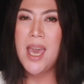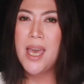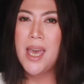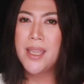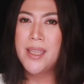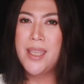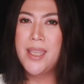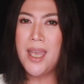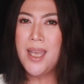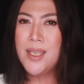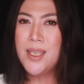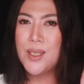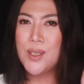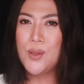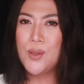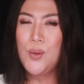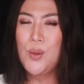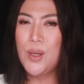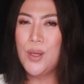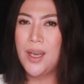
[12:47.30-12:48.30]
These
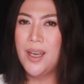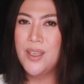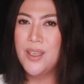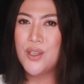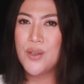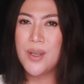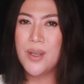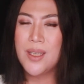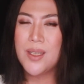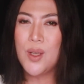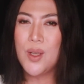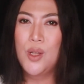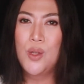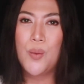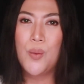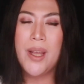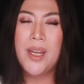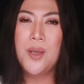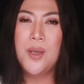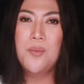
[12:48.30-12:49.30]
two countries
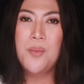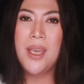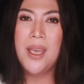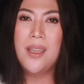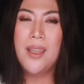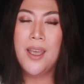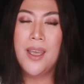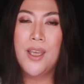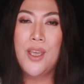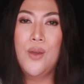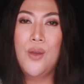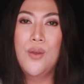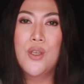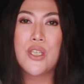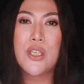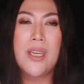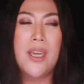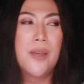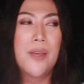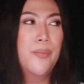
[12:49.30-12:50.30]
already made a
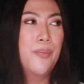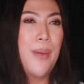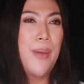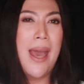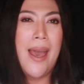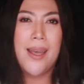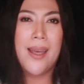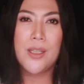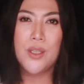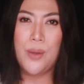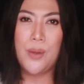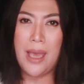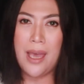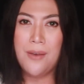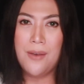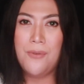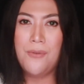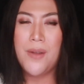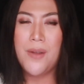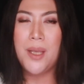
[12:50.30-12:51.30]
huge impact to
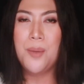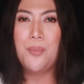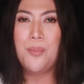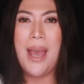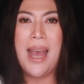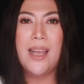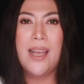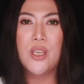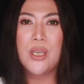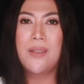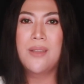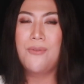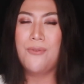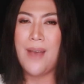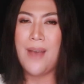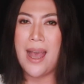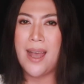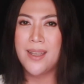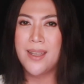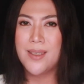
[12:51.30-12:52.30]
every pageant
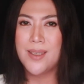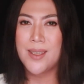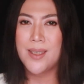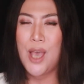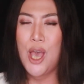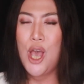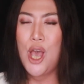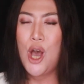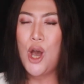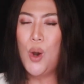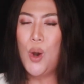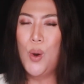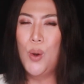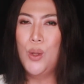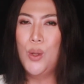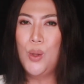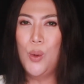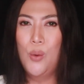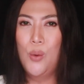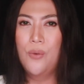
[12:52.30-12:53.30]
fans
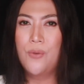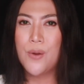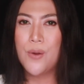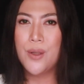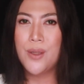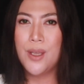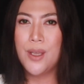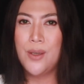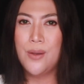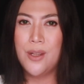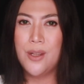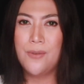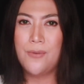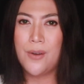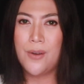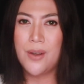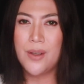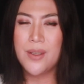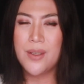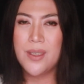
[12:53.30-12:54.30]
all over the
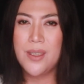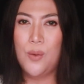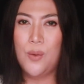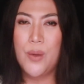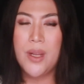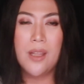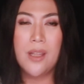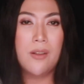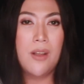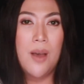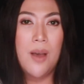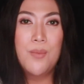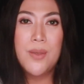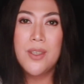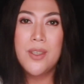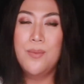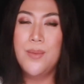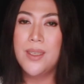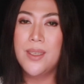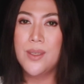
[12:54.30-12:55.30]
universe. So when it comes
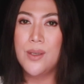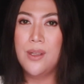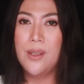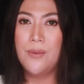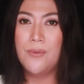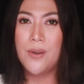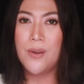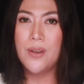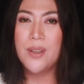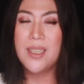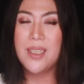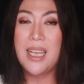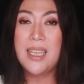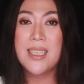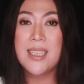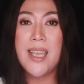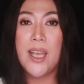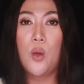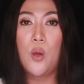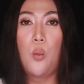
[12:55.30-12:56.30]
to Miss Universe,
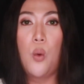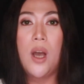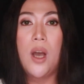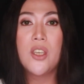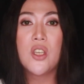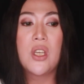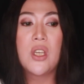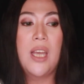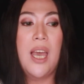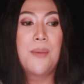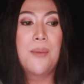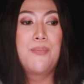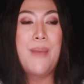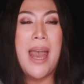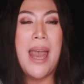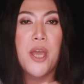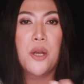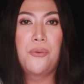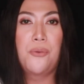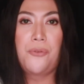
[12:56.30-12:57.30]
it's like watching a
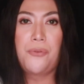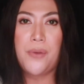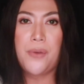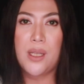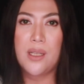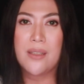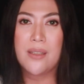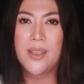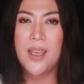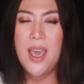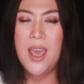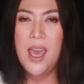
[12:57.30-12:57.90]
battlefield.